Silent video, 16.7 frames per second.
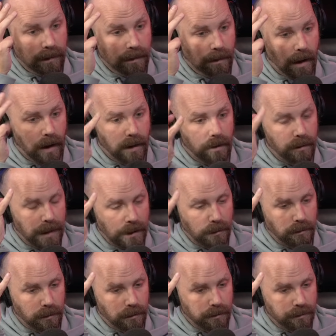I don't
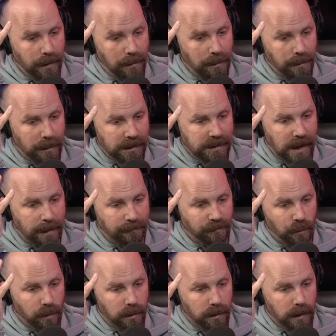know. Those might be my top
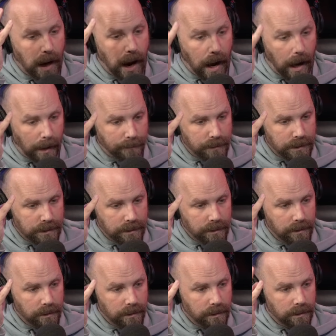four. Hobbs,
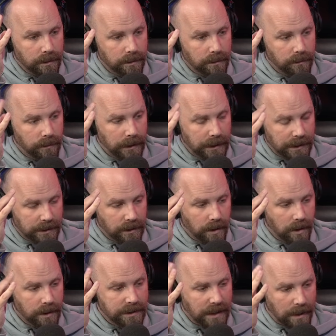Ricky
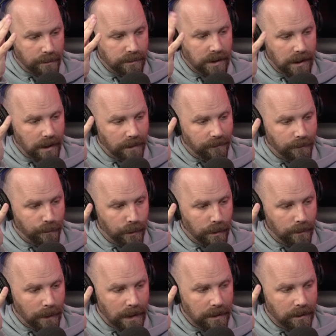Starks, MJF, and
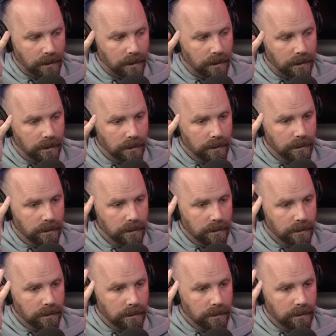Britt Baker
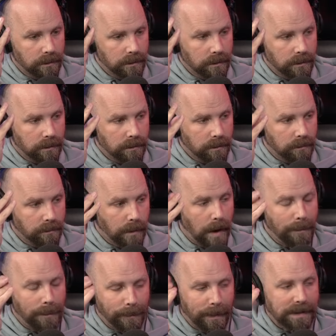
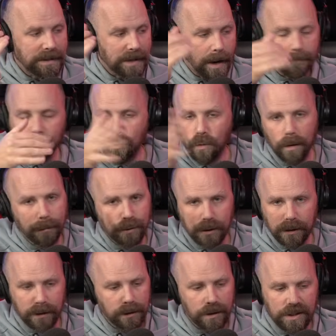might be my top four. I'm
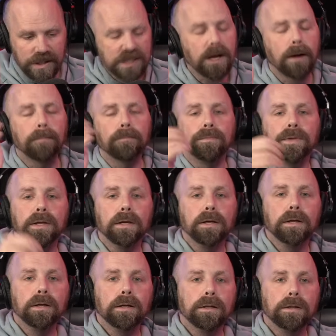sure there are some
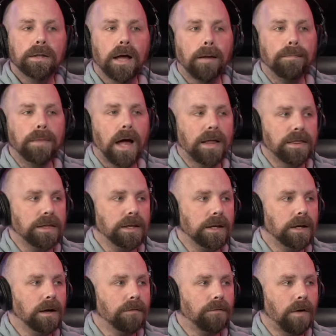that I'm not
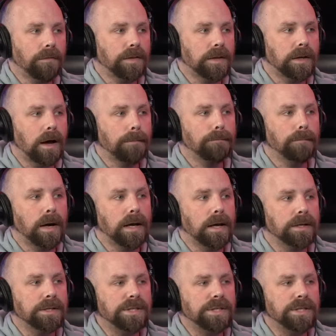thinking of off the top of my head.